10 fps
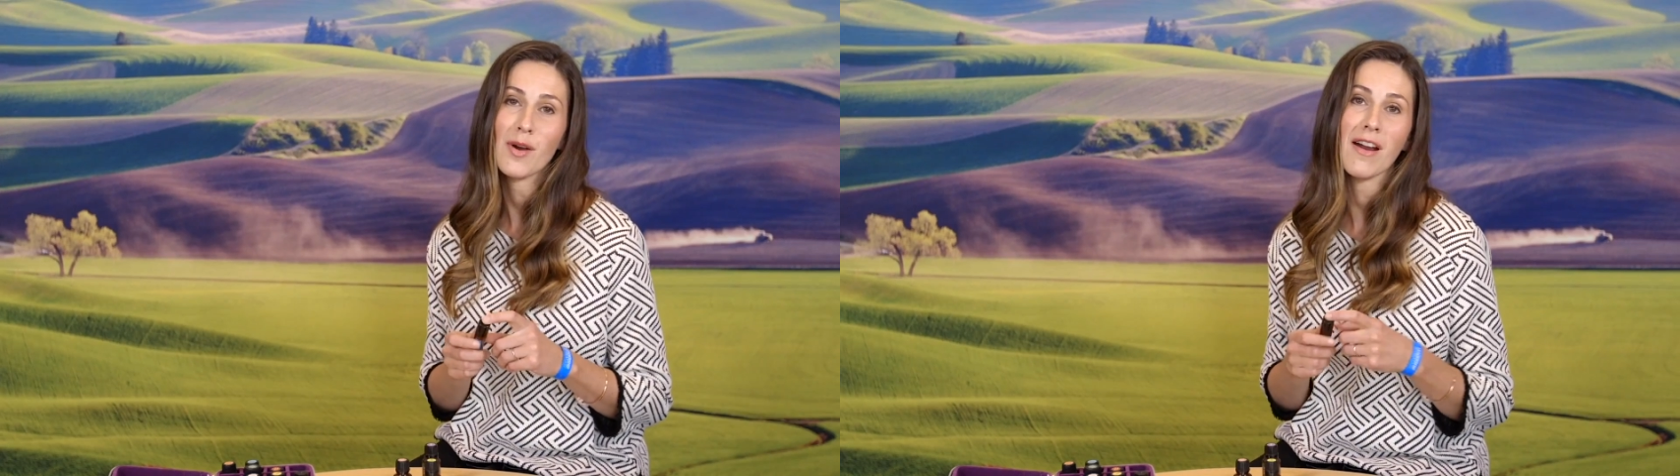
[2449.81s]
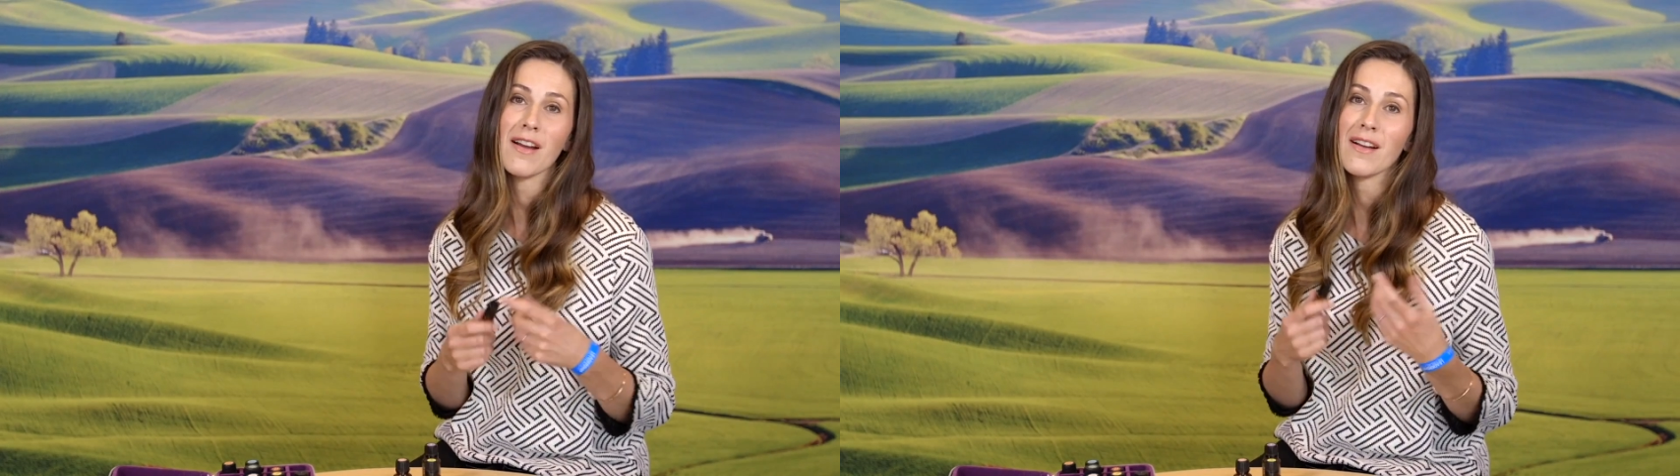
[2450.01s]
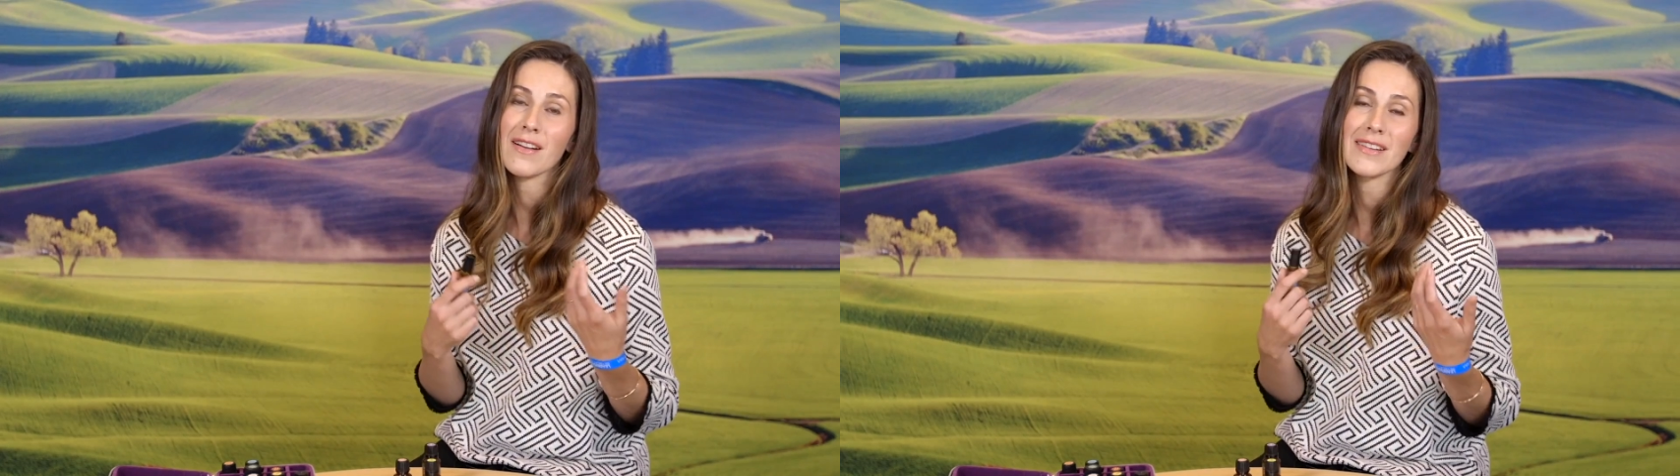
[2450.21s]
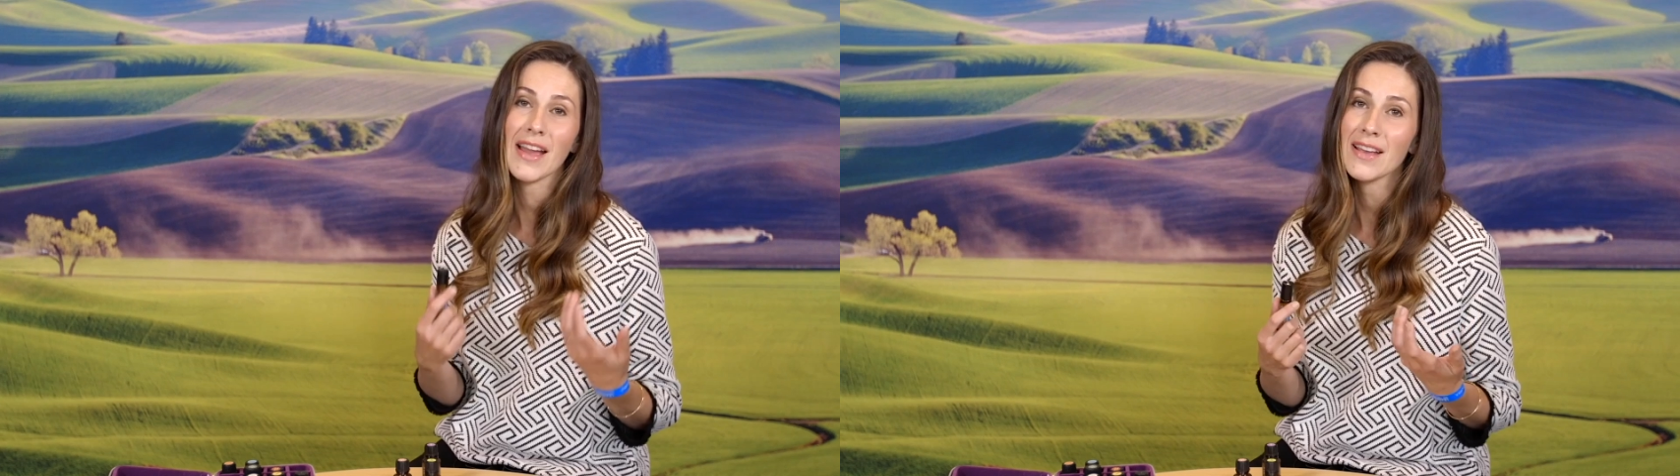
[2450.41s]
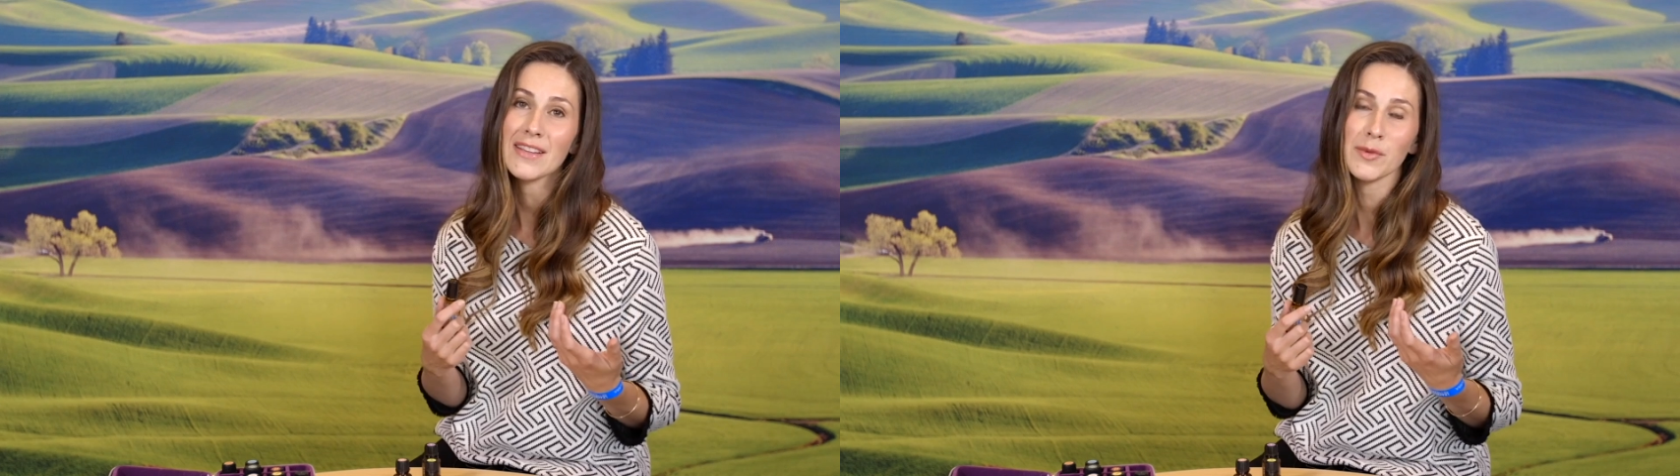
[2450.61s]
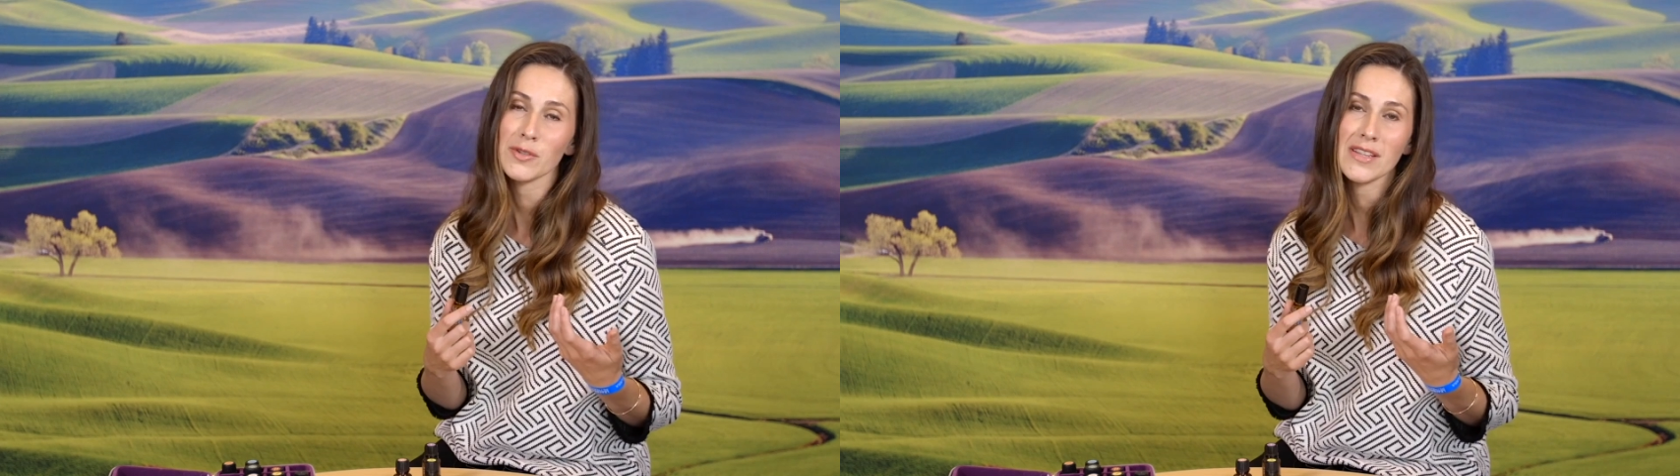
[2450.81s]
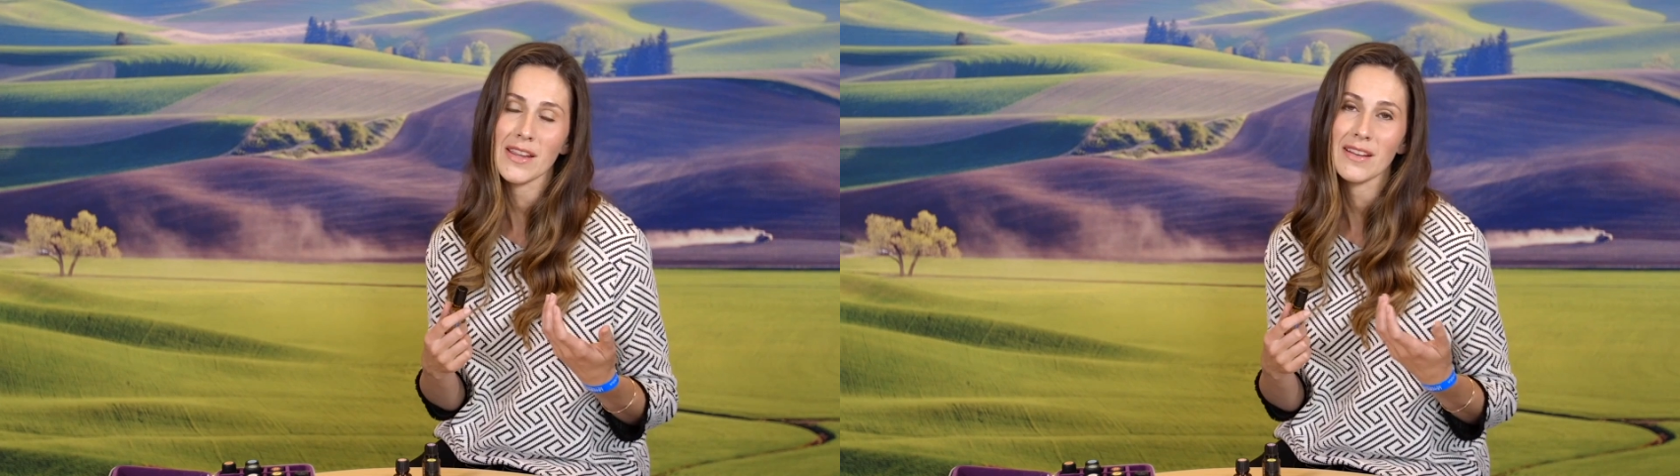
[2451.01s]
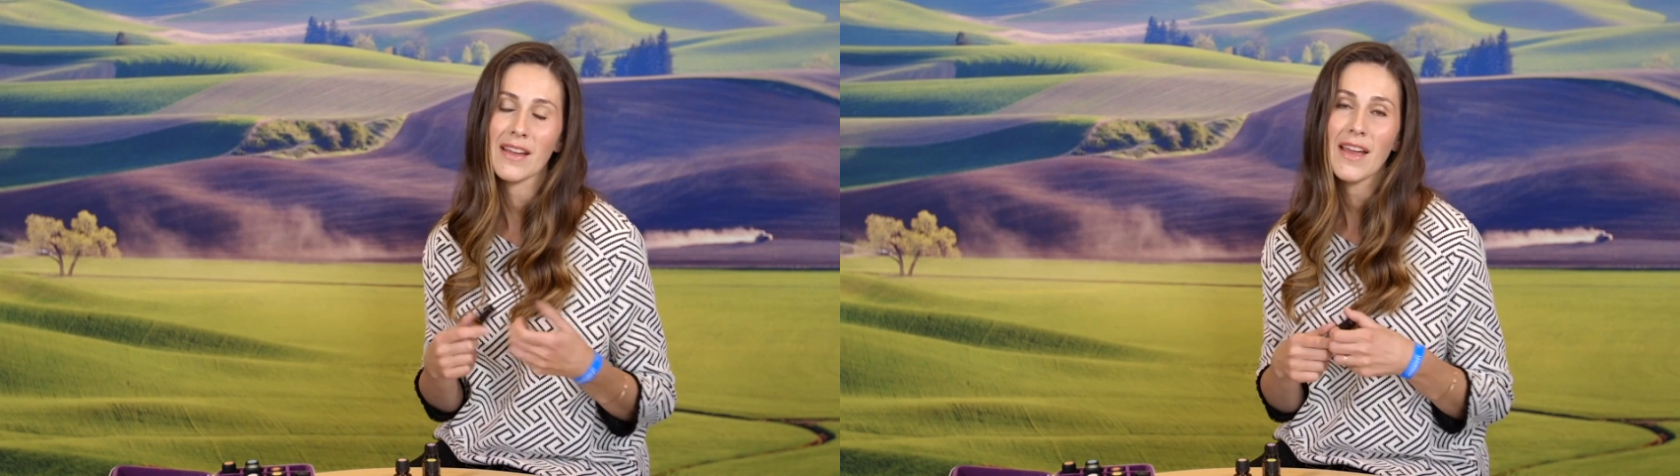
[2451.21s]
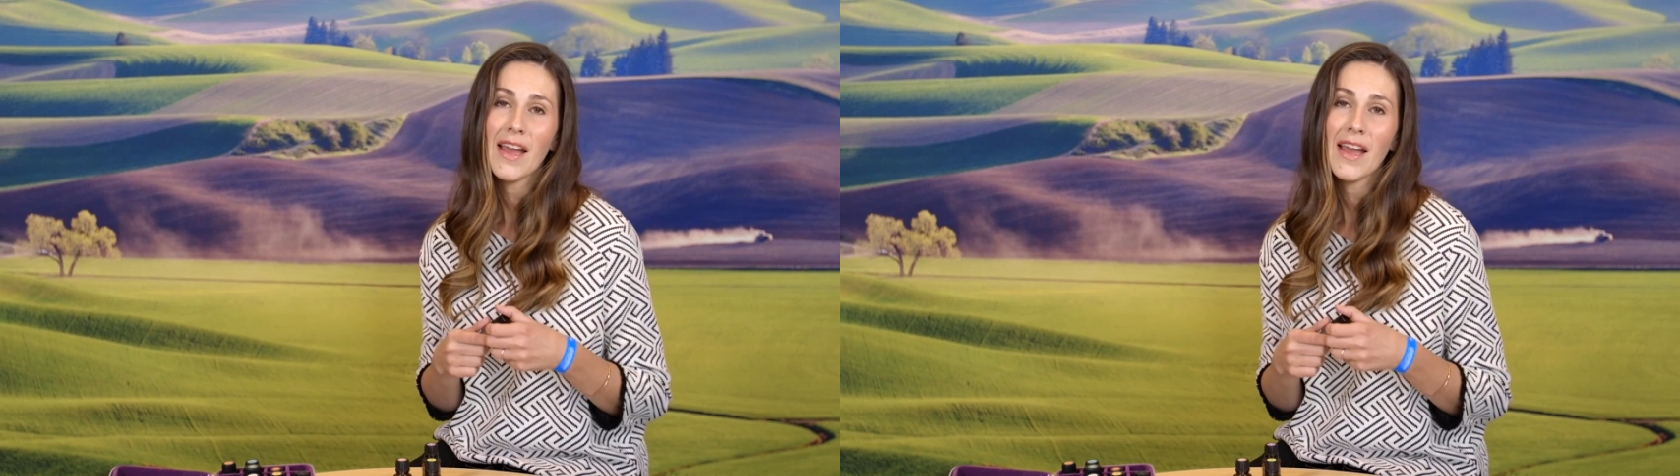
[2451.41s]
our nightly routine.